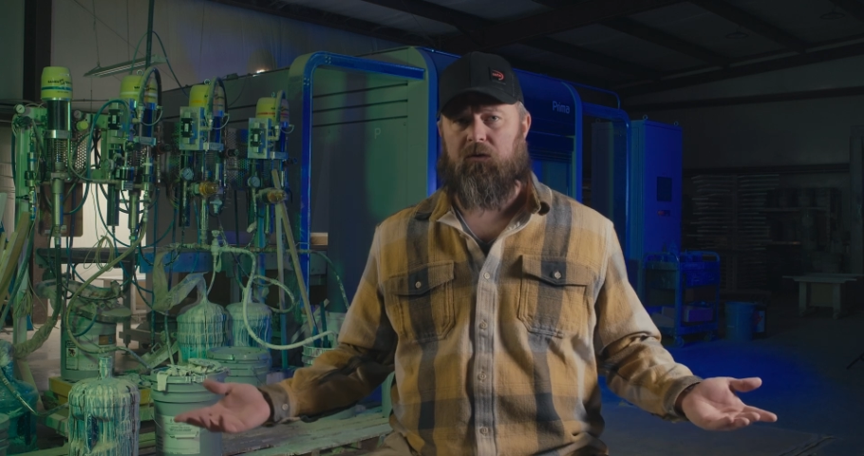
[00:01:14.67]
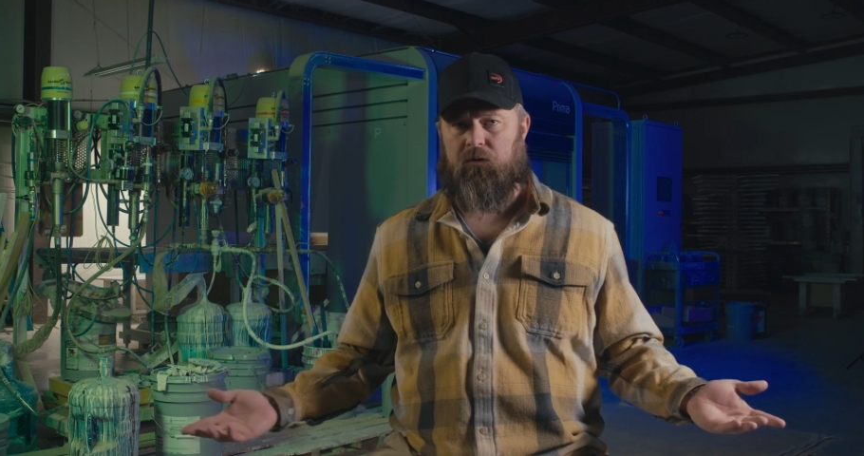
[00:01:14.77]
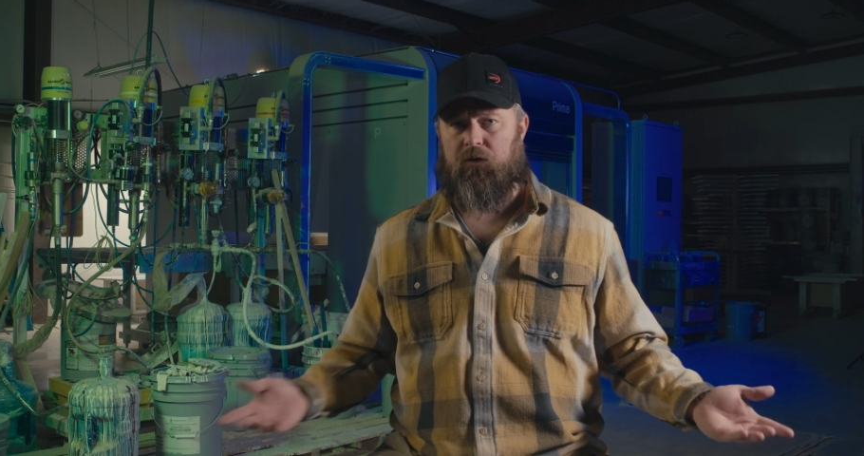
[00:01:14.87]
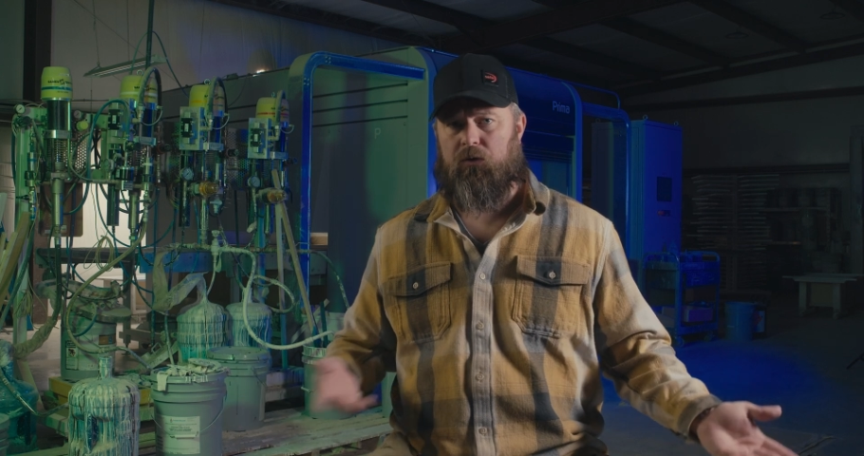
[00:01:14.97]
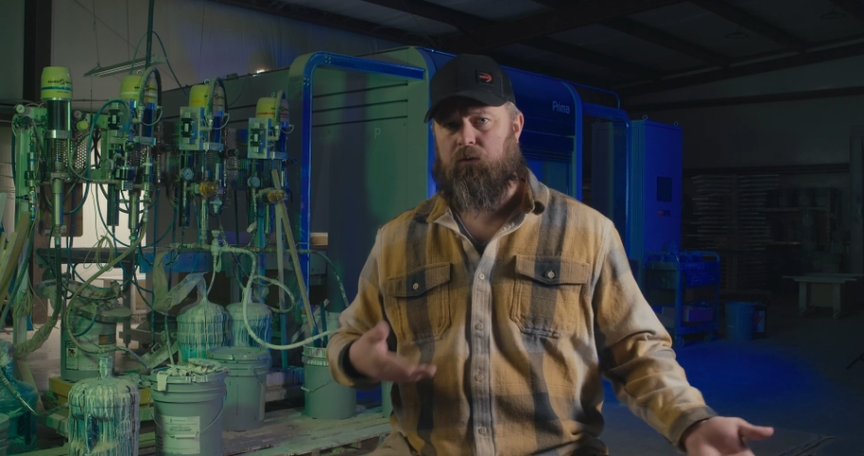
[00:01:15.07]

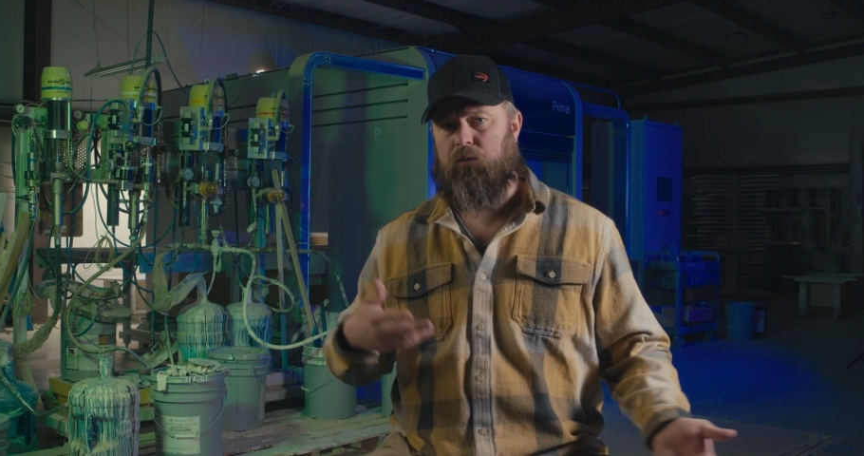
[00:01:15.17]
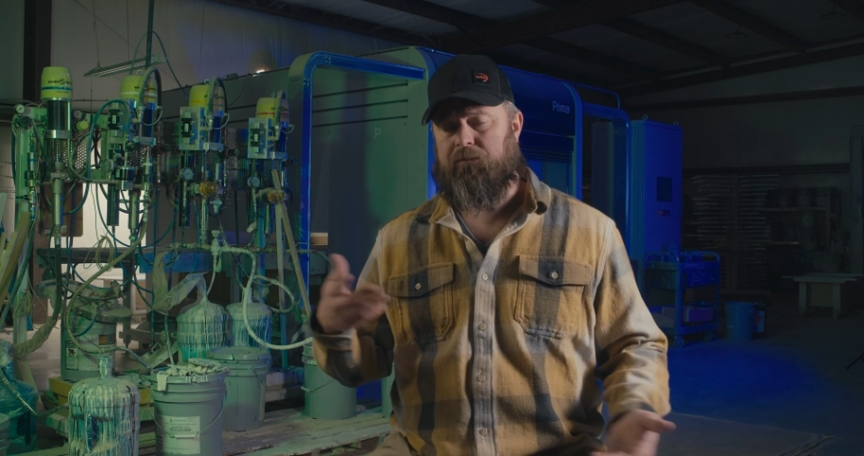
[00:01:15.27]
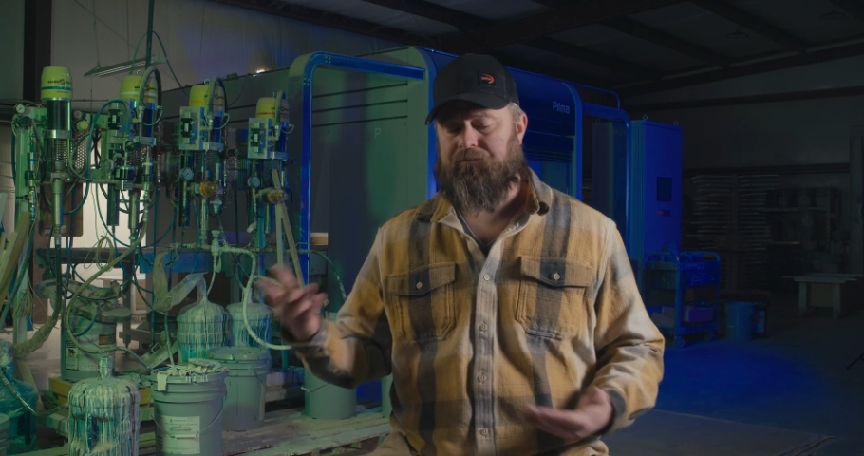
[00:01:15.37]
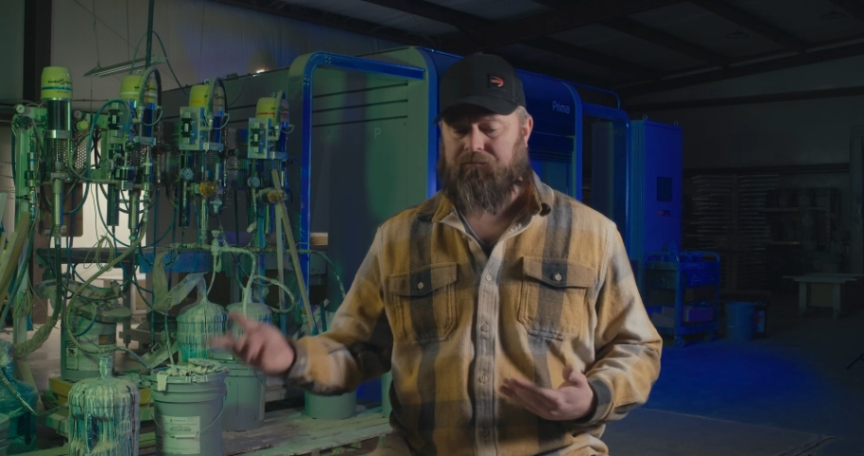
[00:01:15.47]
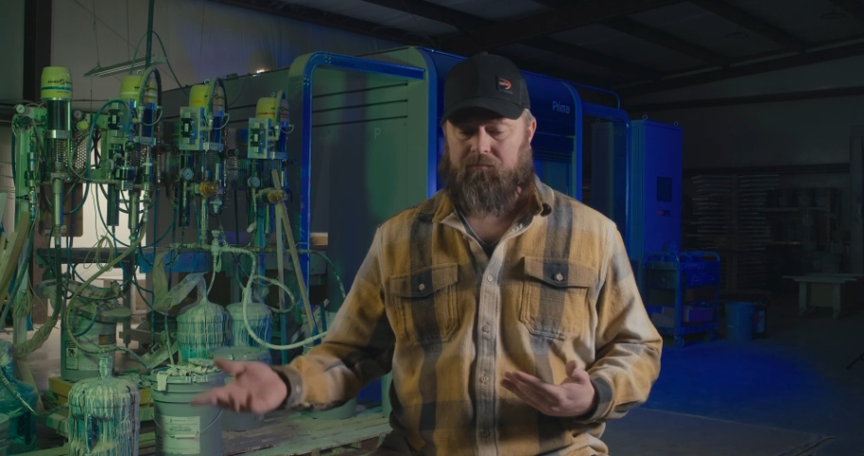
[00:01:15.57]
new,
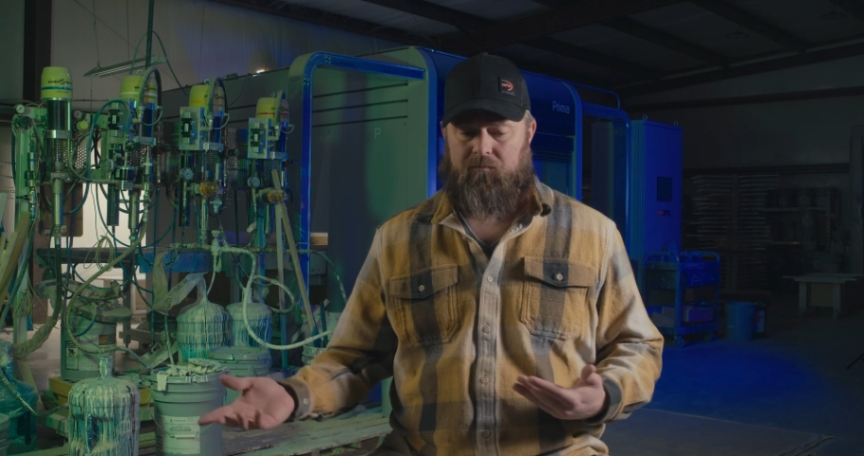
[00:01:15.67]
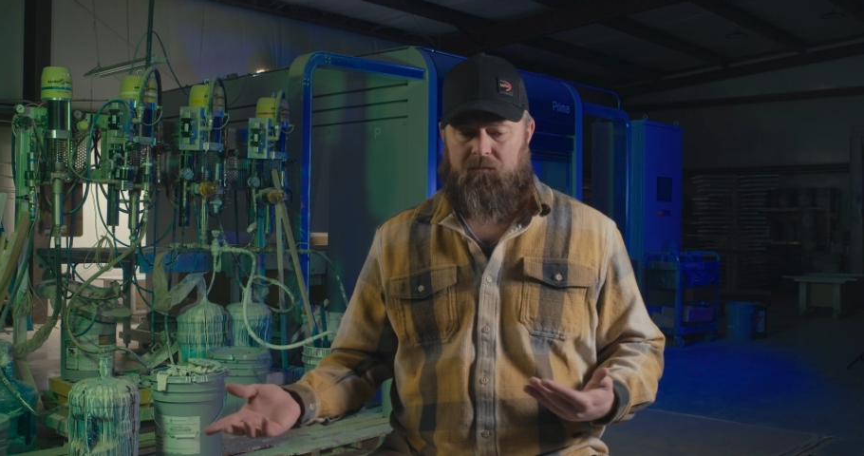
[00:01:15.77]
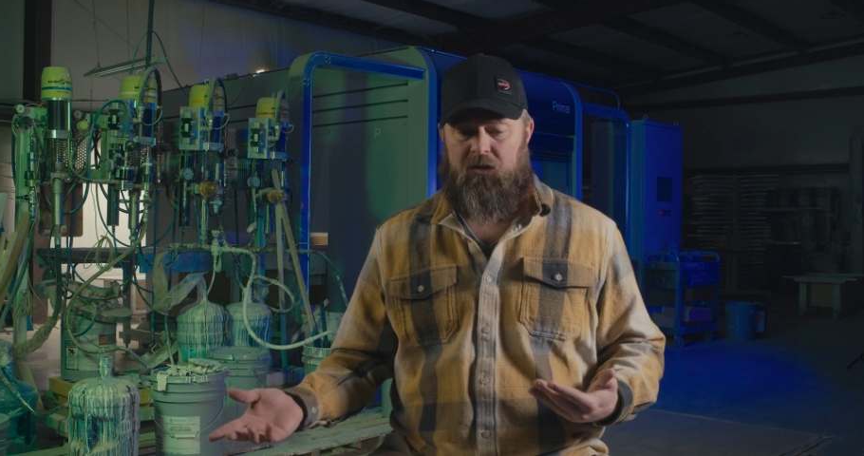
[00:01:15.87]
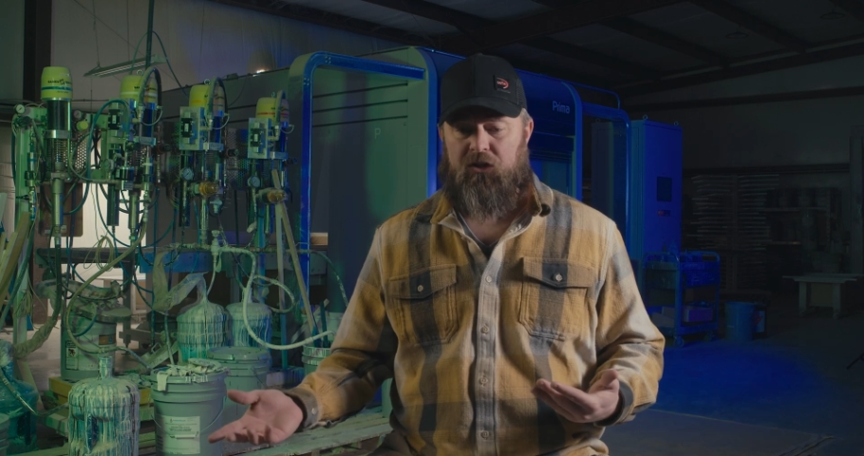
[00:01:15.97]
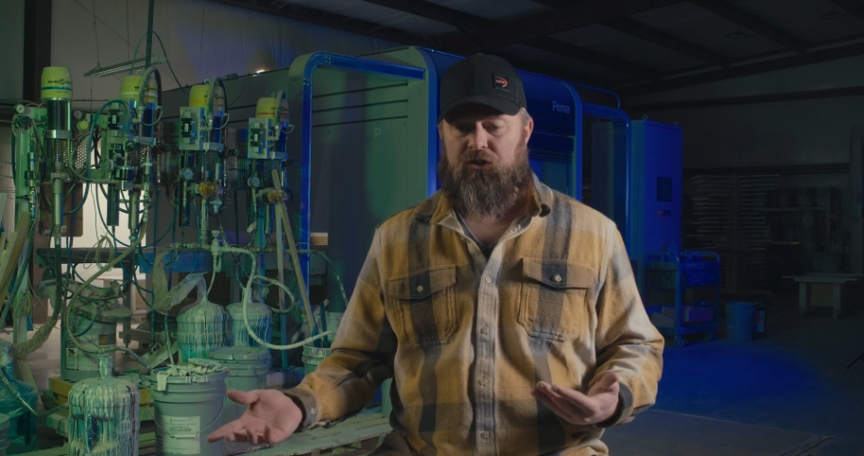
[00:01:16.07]

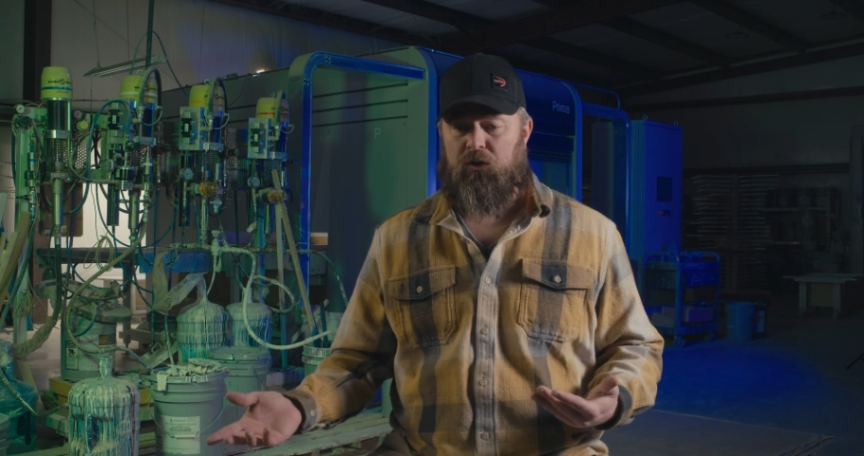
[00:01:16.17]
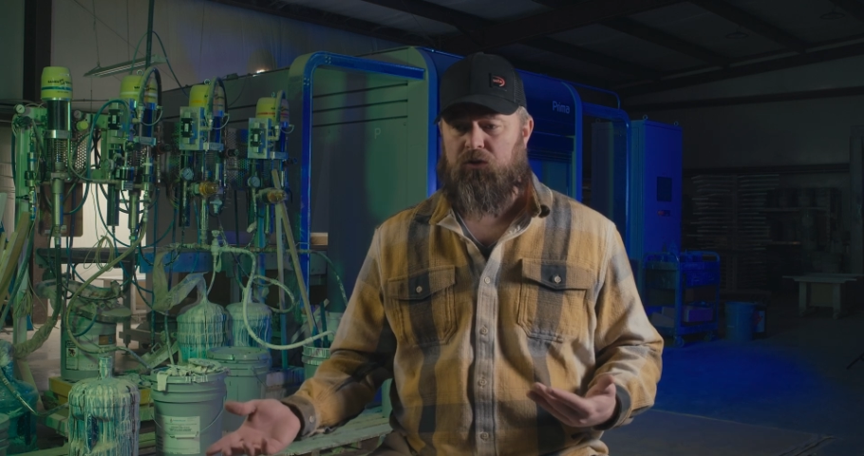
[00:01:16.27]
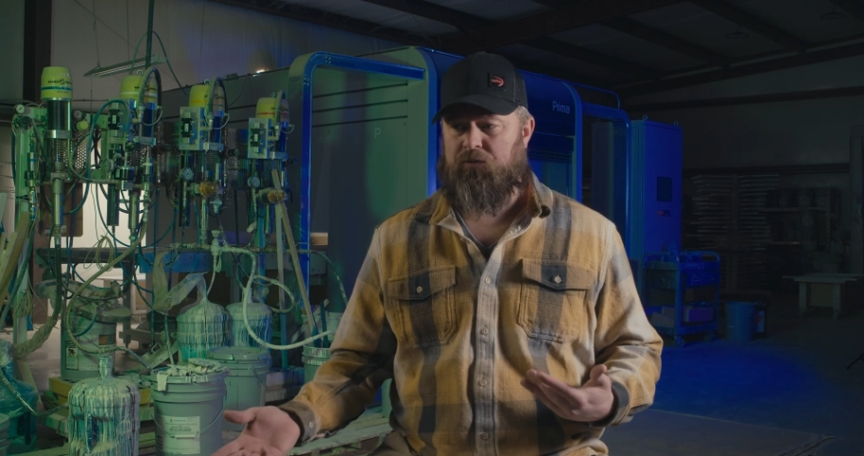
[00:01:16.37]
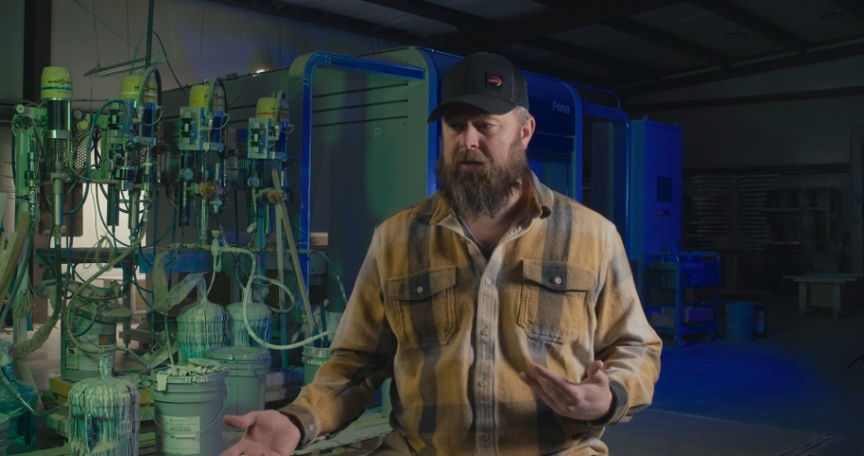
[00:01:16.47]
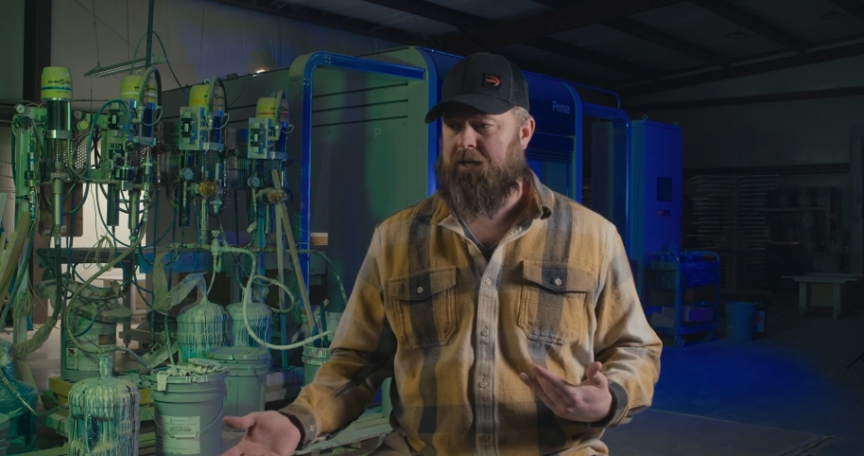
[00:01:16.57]
so
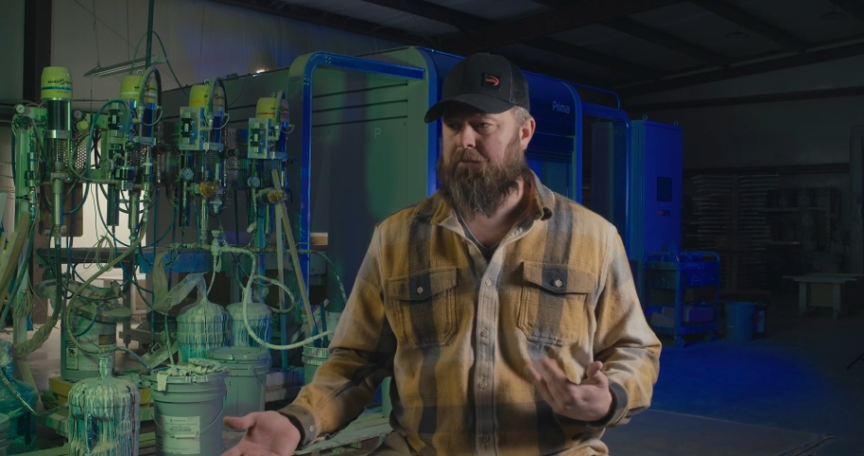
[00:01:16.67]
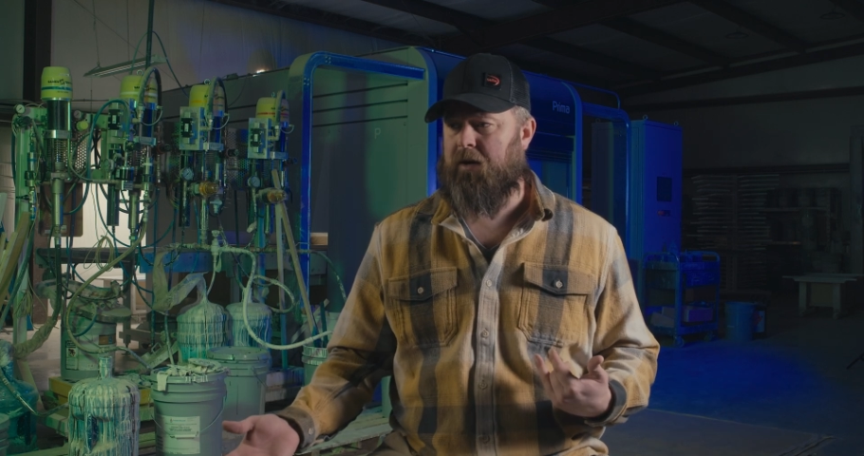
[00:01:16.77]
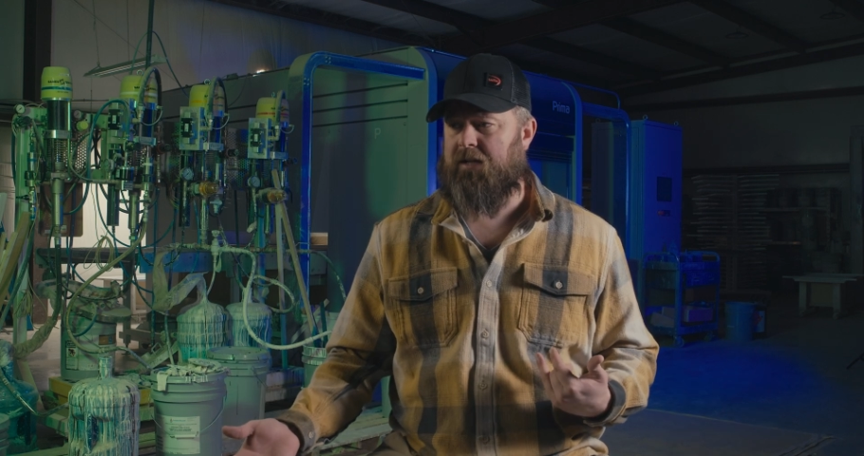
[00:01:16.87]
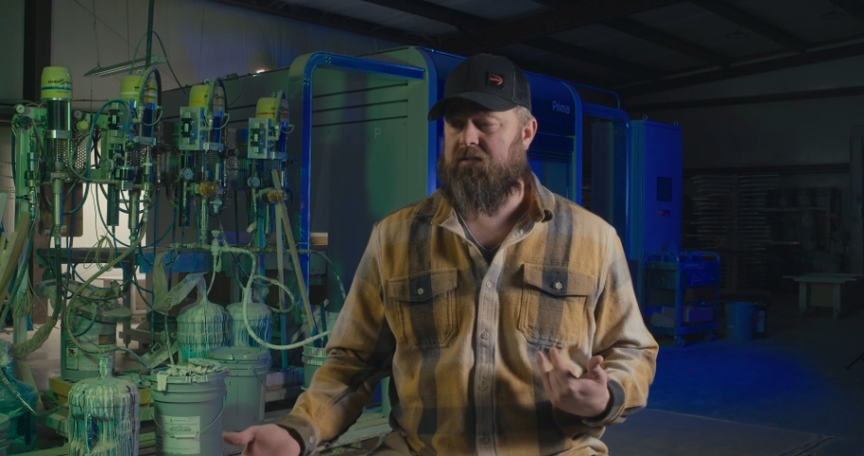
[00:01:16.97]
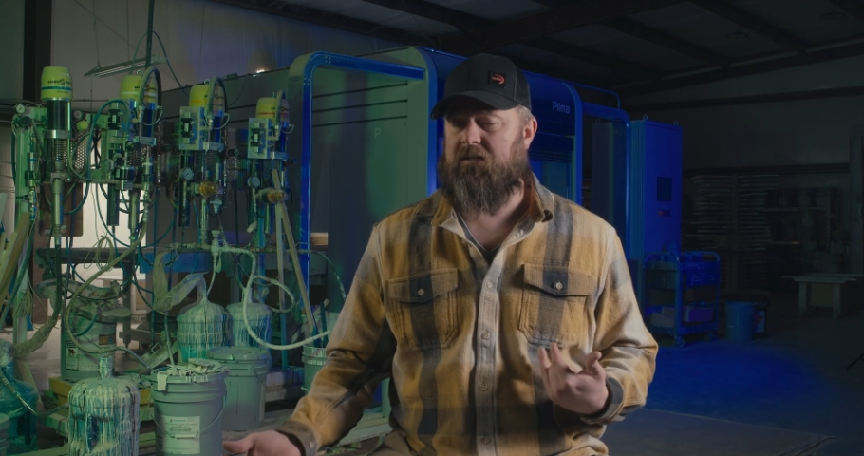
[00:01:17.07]
to speak.
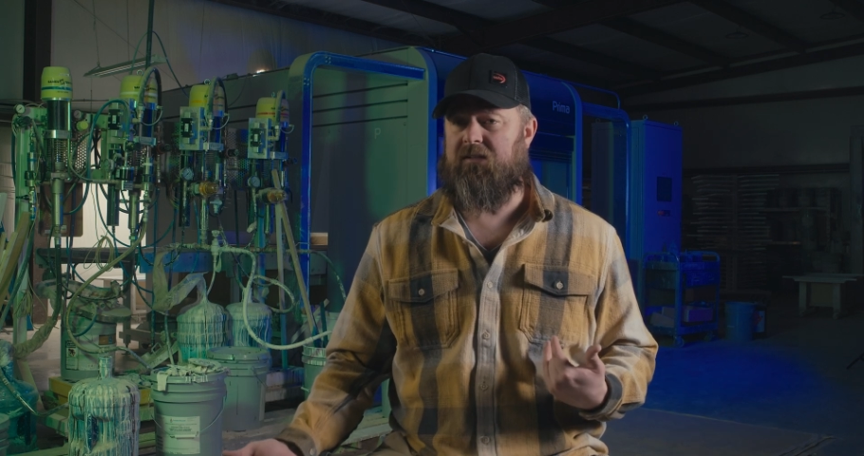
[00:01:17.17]
But